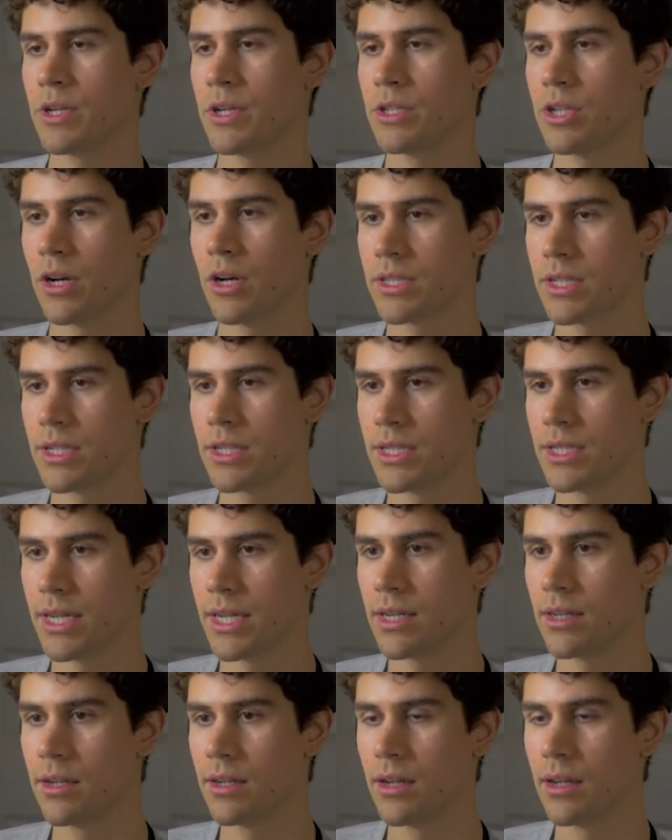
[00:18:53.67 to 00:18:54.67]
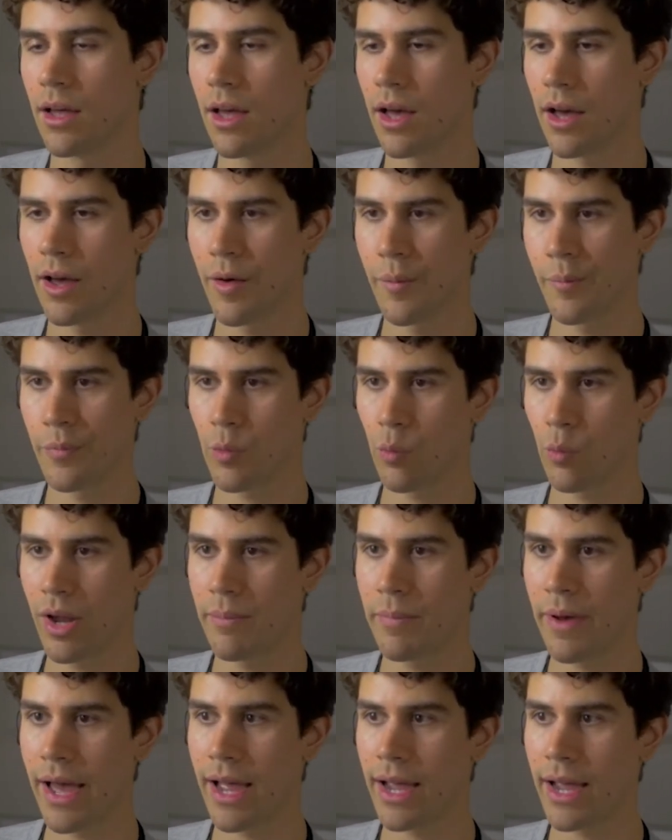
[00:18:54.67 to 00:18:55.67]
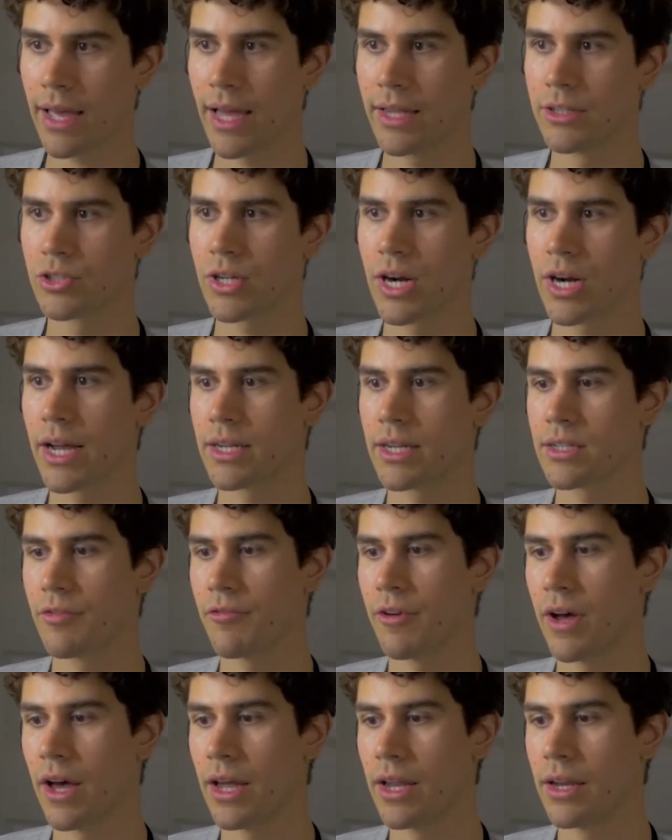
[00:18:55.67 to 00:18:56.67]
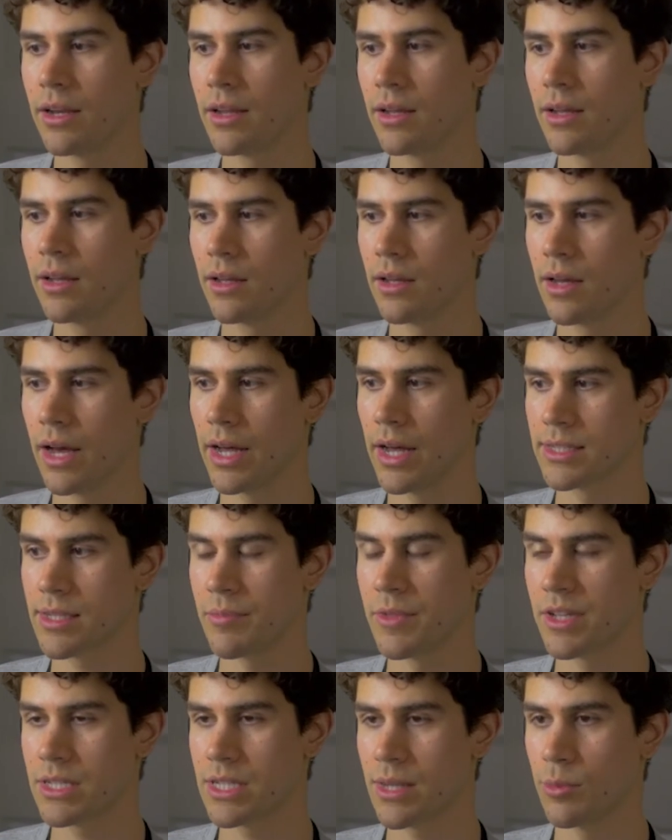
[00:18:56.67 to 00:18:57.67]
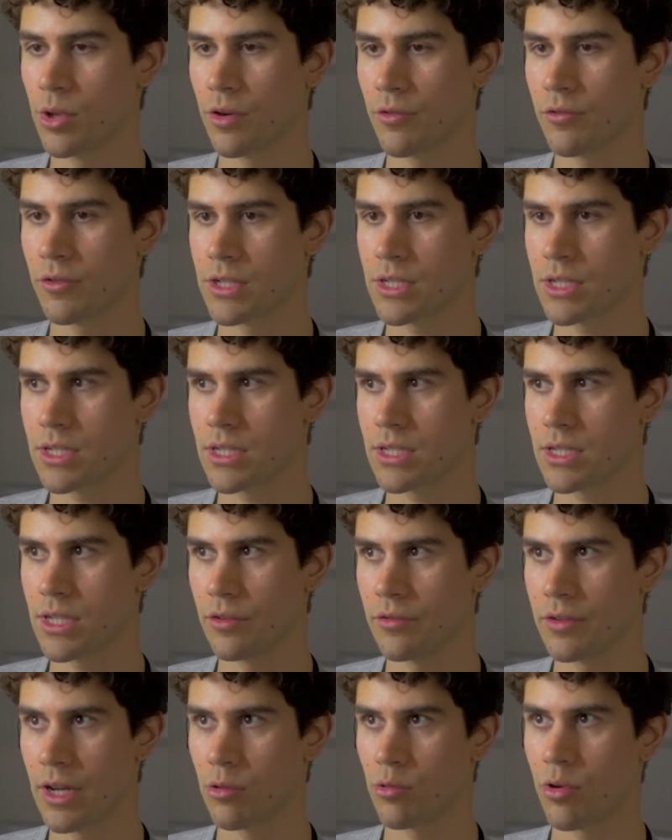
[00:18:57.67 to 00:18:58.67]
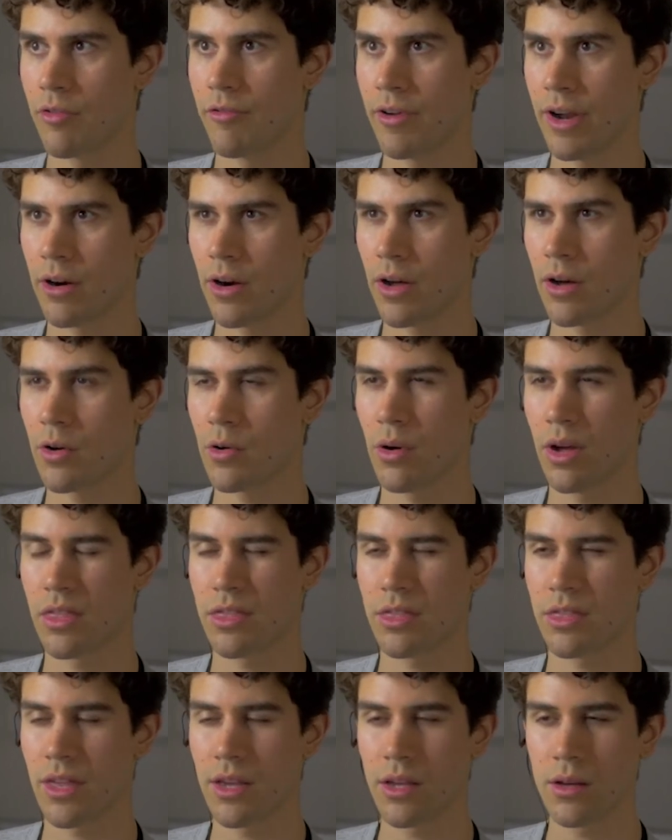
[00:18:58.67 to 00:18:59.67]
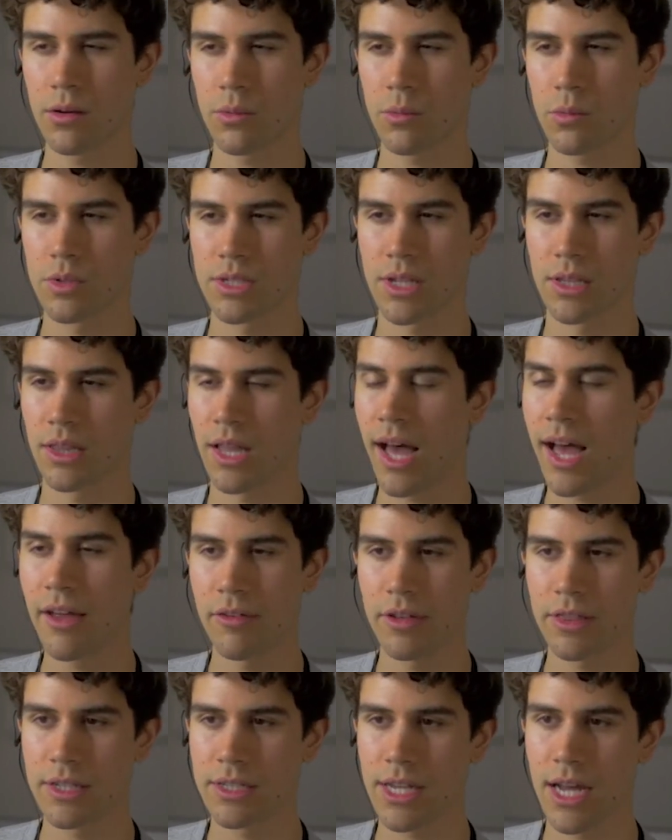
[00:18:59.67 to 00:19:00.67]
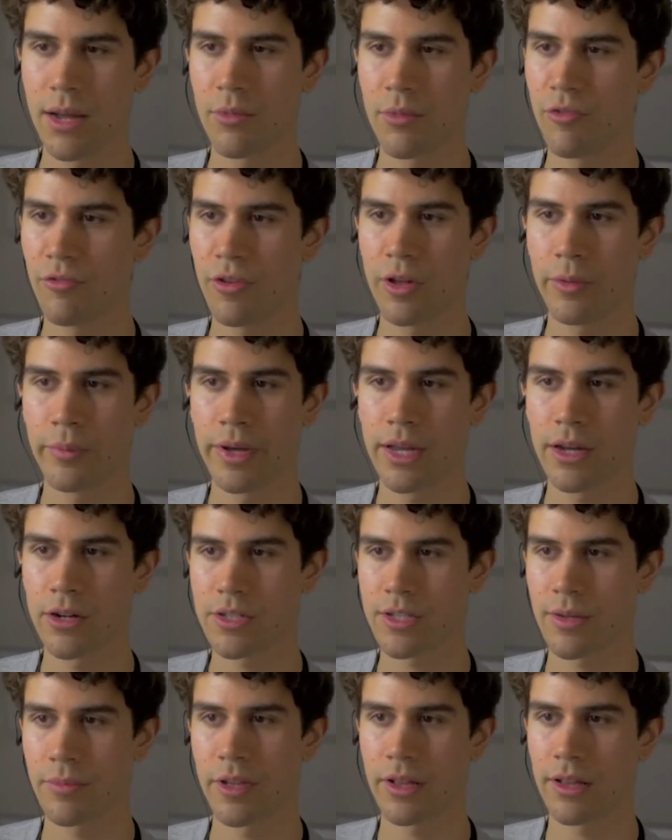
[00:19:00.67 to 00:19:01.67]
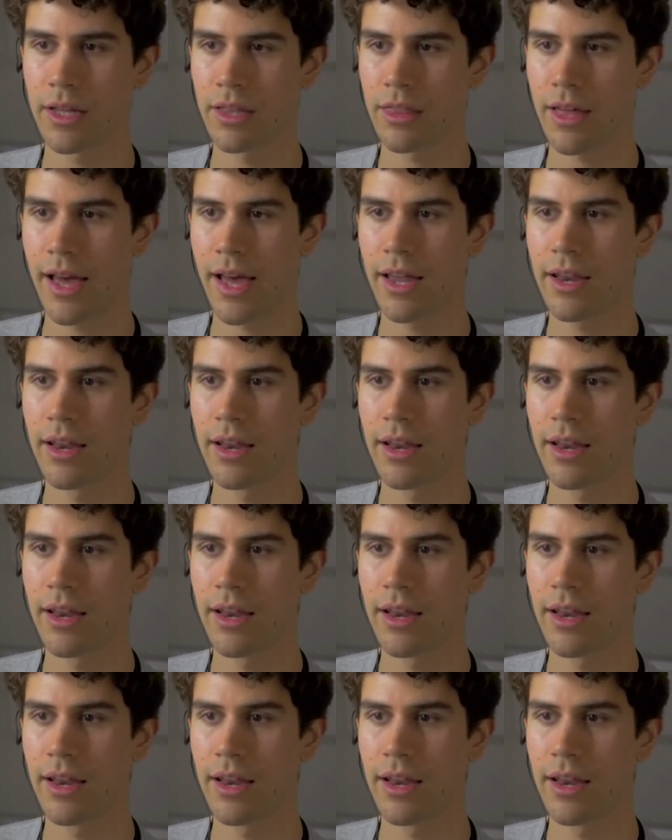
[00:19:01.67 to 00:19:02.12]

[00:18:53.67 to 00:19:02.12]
Johnson did um, way back and trying to find uh, something similar for Sylvia Rivera, who I think was alive at the time of filming or something like that.